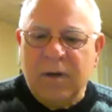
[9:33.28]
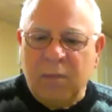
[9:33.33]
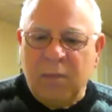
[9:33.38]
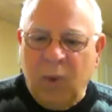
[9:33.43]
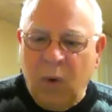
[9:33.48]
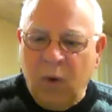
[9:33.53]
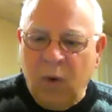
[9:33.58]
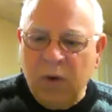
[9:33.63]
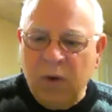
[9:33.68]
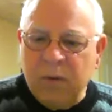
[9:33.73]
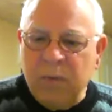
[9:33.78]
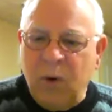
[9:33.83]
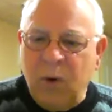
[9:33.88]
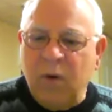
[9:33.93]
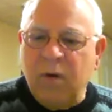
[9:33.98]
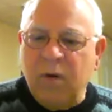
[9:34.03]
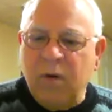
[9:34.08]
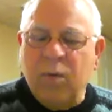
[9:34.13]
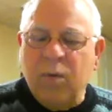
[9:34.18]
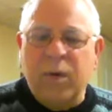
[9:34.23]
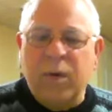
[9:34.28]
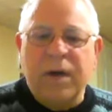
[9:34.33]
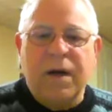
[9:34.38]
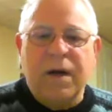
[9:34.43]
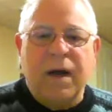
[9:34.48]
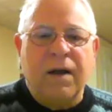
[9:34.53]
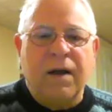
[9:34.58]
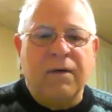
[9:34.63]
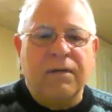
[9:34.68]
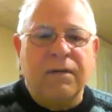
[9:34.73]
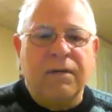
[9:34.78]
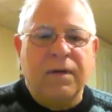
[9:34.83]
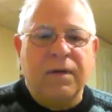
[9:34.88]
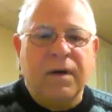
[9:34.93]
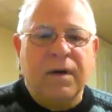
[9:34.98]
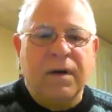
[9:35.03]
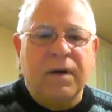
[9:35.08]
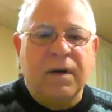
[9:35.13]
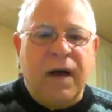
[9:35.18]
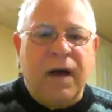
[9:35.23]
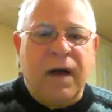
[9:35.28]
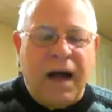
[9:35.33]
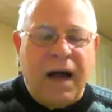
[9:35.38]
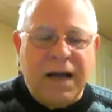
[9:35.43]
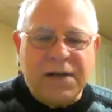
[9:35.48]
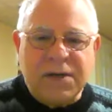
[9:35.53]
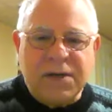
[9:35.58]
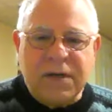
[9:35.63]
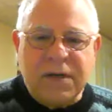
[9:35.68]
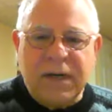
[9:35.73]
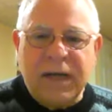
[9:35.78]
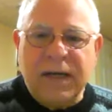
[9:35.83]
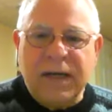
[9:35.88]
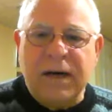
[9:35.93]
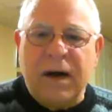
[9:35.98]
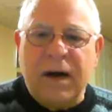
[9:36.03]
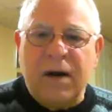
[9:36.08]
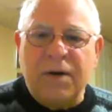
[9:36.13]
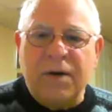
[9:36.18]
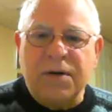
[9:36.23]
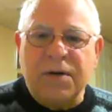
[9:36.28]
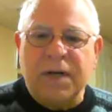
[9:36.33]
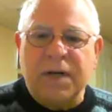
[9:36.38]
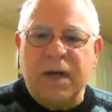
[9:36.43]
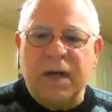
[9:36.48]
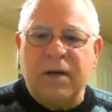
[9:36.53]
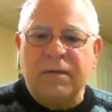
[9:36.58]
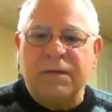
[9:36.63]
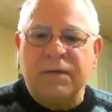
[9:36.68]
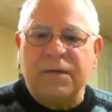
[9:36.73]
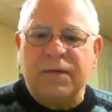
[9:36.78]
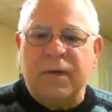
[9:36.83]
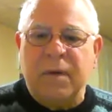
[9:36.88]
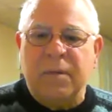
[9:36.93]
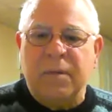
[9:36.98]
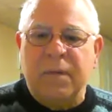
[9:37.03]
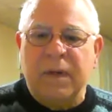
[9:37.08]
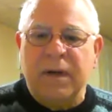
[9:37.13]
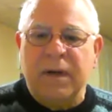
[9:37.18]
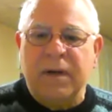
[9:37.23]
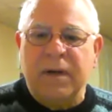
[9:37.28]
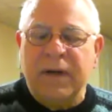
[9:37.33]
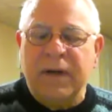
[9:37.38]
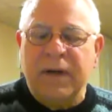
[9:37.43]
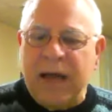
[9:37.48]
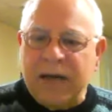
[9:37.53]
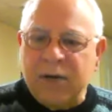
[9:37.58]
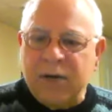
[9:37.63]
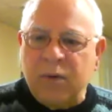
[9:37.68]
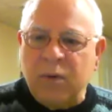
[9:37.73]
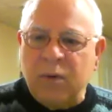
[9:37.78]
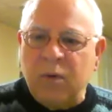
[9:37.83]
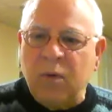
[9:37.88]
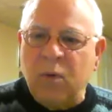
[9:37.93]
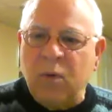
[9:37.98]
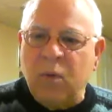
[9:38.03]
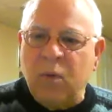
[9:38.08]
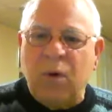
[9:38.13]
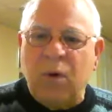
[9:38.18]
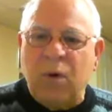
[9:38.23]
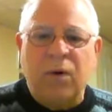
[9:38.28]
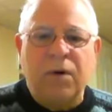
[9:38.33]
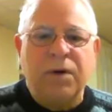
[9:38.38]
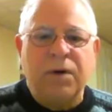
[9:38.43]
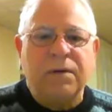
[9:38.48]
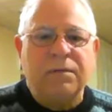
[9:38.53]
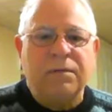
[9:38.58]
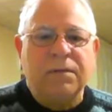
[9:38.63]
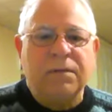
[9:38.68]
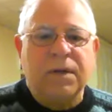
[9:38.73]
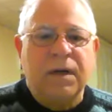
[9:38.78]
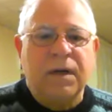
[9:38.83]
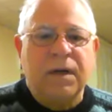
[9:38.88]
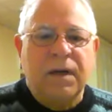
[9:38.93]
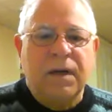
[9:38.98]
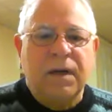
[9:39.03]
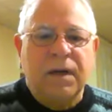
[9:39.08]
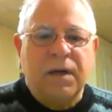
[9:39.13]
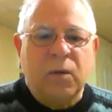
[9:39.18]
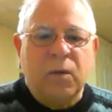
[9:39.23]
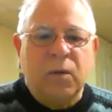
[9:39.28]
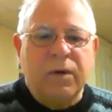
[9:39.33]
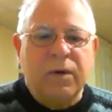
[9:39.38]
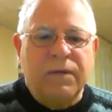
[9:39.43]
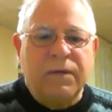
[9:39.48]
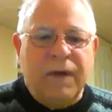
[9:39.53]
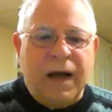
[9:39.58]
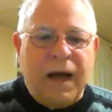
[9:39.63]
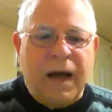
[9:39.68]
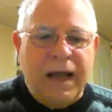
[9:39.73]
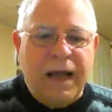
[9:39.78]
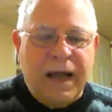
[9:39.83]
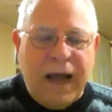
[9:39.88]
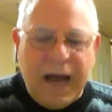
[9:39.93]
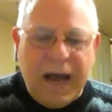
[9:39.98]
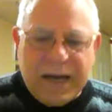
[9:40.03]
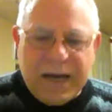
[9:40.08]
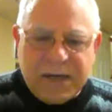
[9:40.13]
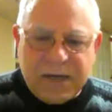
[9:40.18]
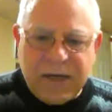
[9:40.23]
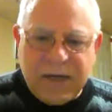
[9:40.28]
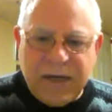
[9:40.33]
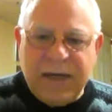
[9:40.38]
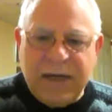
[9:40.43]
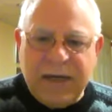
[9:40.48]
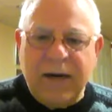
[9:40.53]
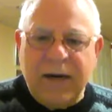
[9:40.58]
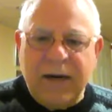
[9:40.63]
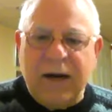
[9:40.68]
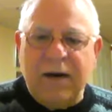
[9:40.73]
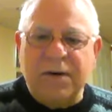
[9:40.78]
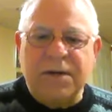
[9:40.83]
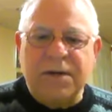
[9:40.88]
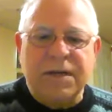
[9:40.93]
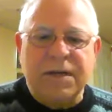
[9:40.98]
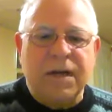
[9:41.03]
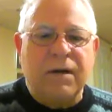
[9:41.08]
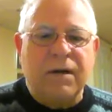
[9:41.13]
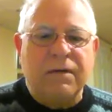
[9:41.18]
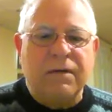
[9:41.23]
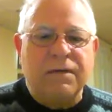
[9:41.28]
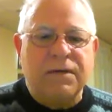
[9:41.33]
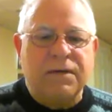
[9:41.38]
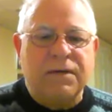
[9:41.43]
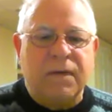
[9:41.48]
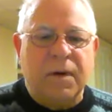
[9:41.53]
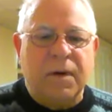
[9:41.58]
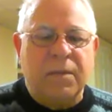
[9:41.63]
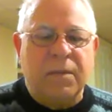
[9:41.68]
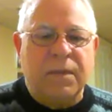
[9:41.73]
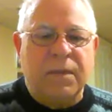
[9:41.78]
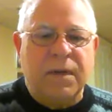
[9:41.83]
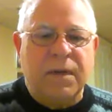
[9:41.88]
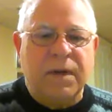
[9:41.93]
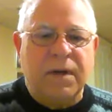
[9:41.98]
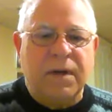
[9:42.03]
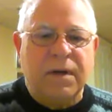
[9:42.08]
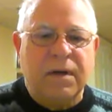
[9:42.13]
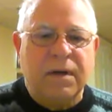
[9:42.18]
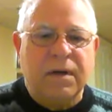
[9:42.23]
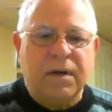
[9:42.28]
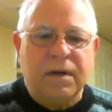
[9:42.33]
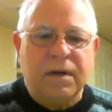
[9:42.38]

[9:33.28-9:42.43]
More and more, we have isolated ourselves from the natural world. We've isolated ourselves from the